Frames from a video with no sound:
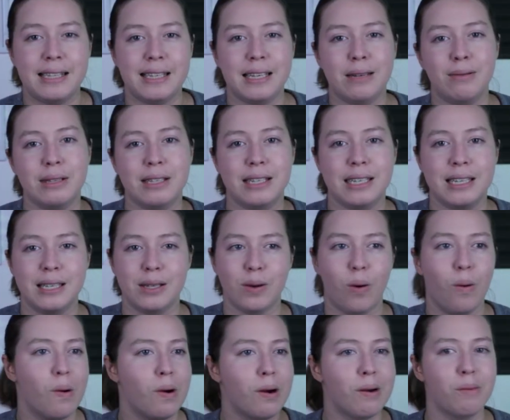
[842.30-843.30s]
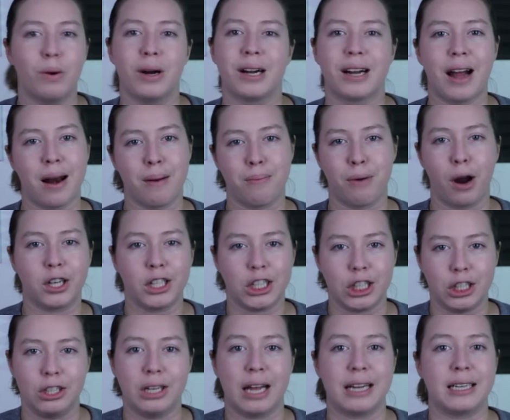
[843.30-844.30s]
sequences, or what kind of project
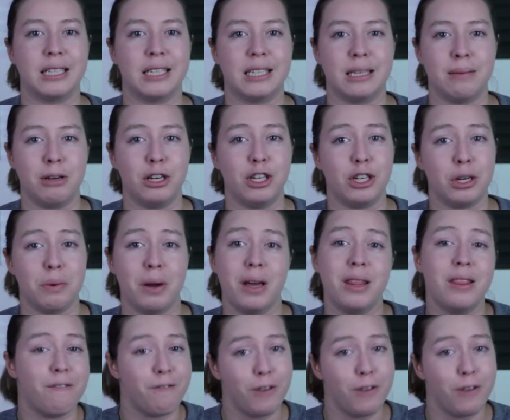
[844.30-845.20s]
you'd like to see me do in the